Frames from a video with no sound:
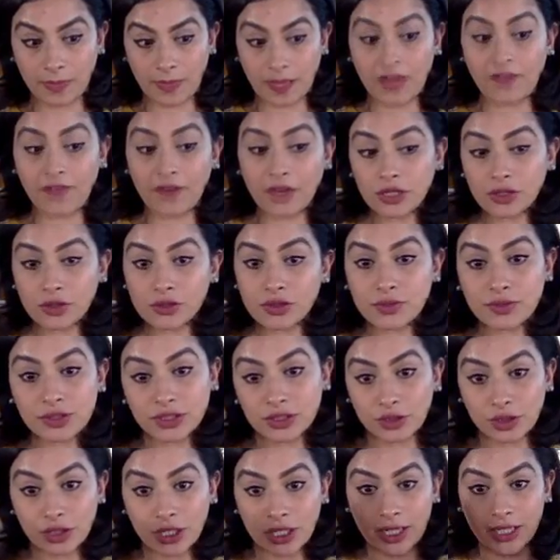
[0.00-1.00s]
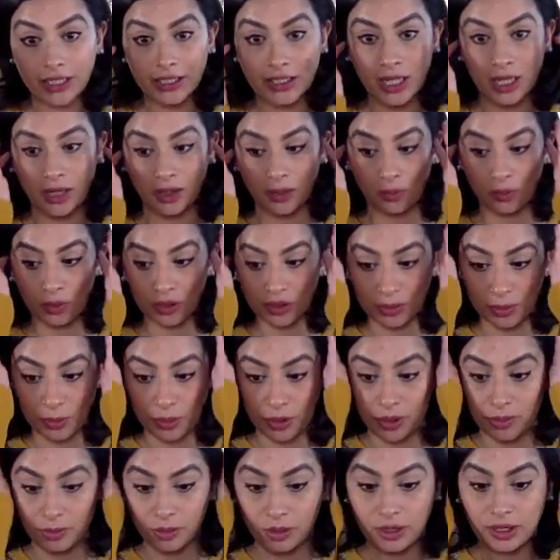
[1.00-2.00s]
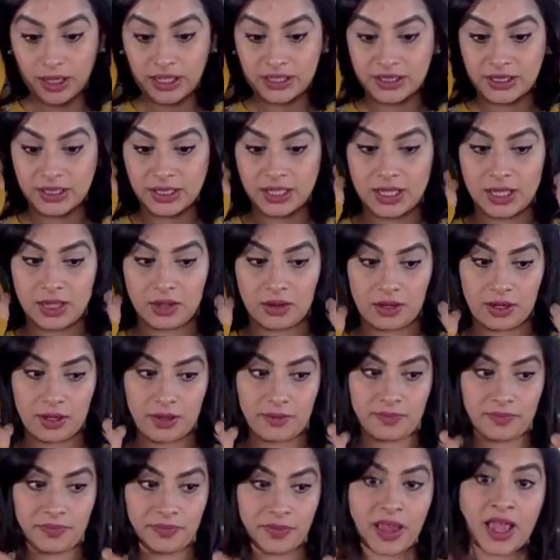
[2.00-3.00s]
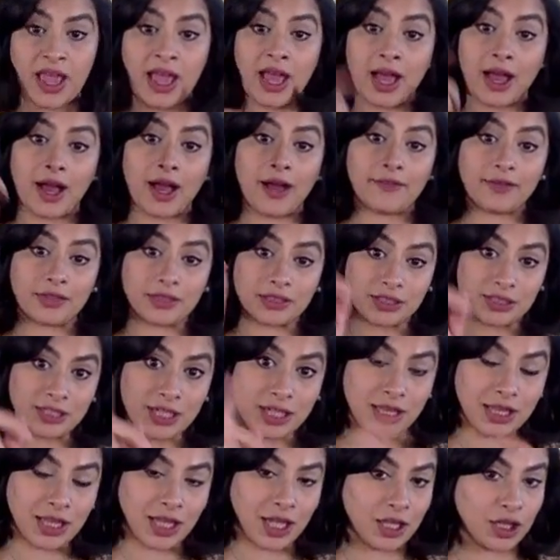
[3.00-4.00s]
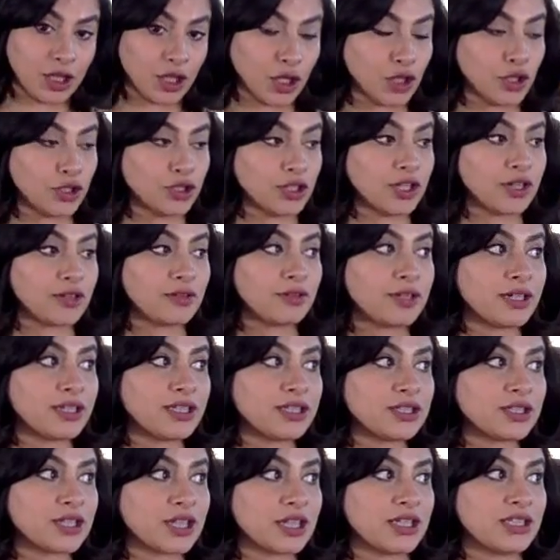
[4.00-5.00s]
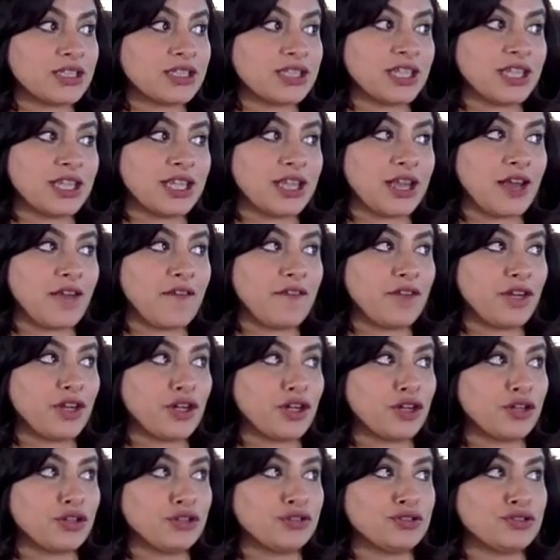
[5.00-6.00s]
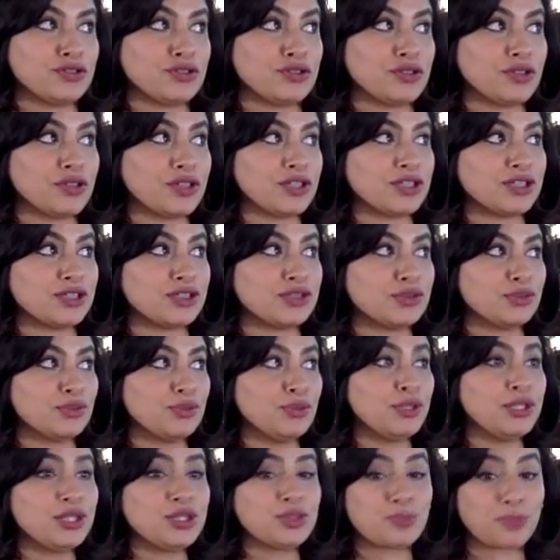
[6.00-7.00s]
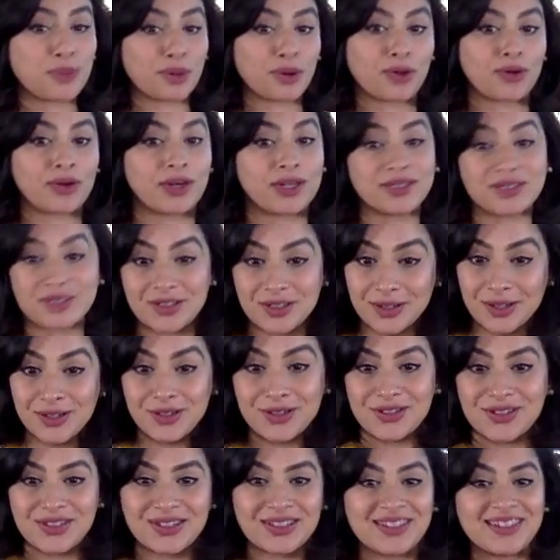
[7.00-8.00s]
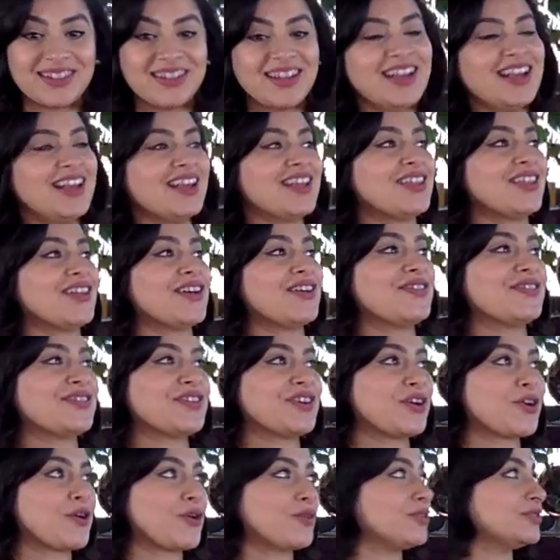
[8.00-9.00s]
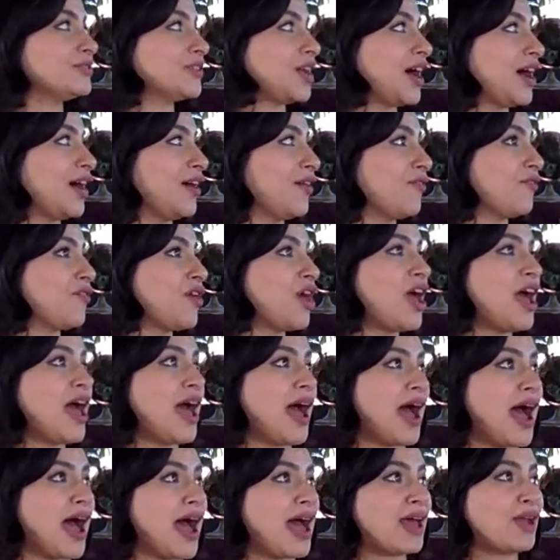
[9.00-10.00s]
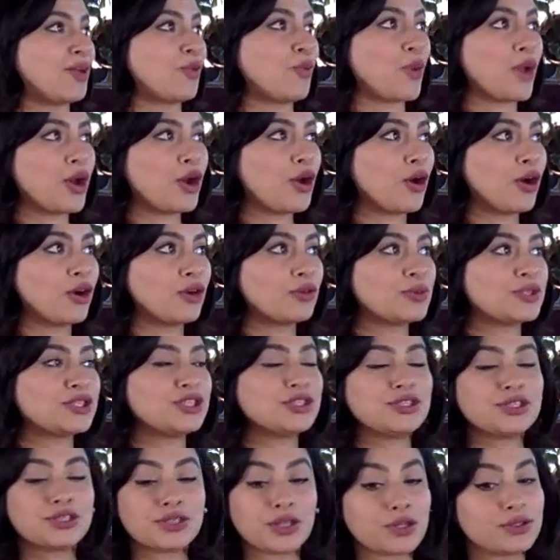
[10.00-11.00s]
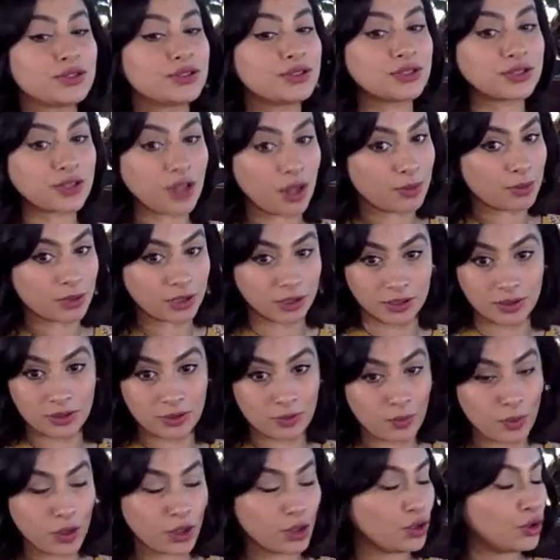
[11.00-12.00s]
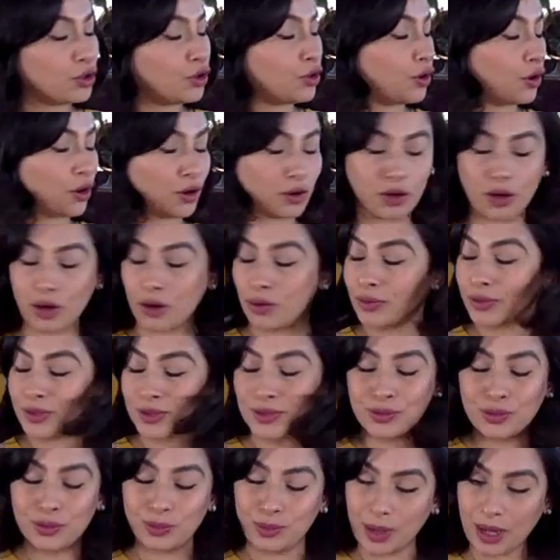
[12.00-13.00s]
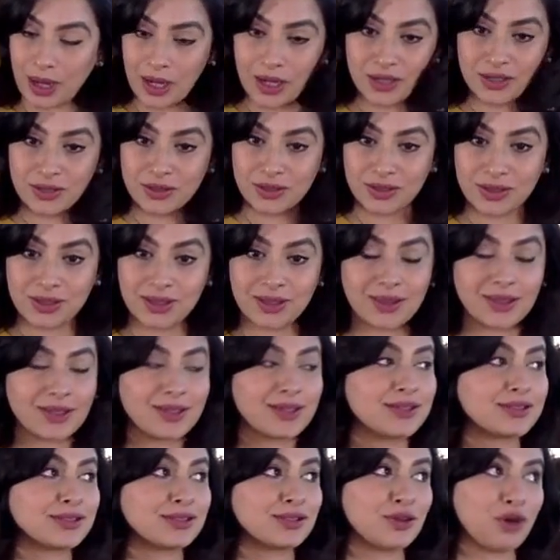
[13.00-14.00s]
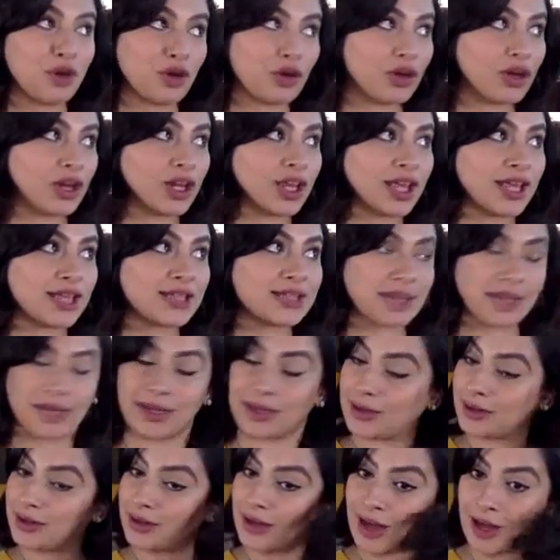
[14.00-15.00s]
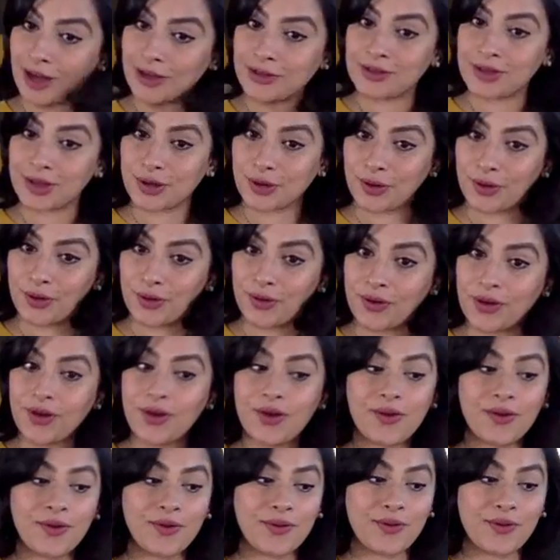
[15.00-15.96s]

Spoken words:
If I don't do it, it's not going to get done. What's the point in procrastinating on it? Having said that, though, there is this thing that Virgos do, this sweet procrastination that Virgos have. And we're so stubborn. We're not going to budge. The thing is not going to get done until